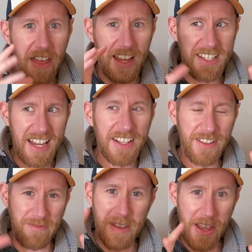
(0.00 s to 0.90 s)
that sense
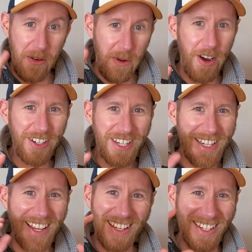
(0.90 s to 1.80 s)
of being watched.
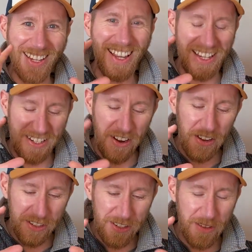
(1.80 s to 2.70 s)
It's
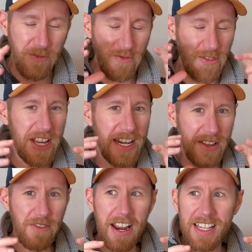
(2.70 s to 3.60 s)
got some really
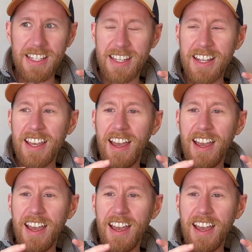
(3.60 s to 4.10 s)
great